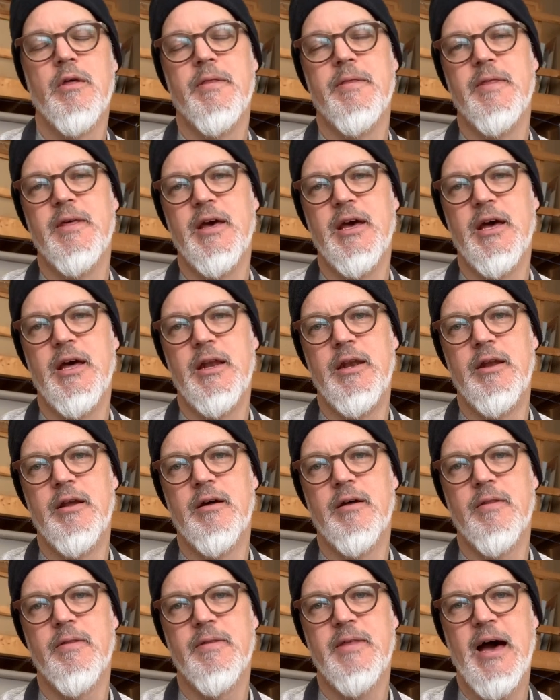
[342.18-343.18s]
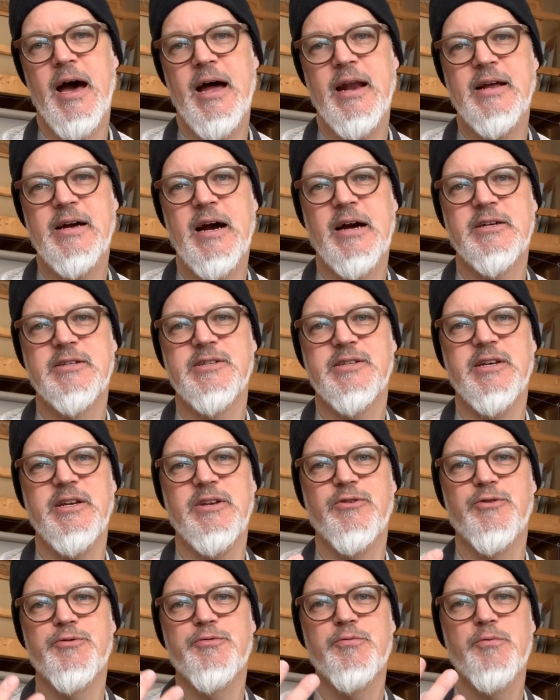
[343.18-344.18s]
then that actually
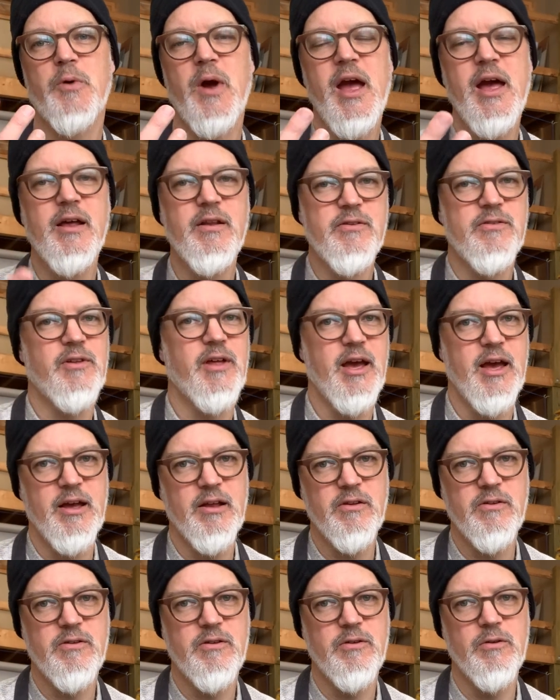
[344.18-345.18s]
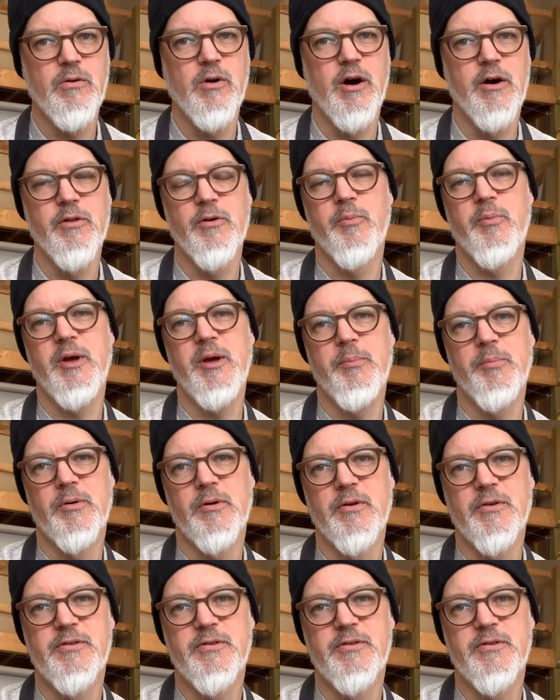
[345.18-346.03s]
translates to other people.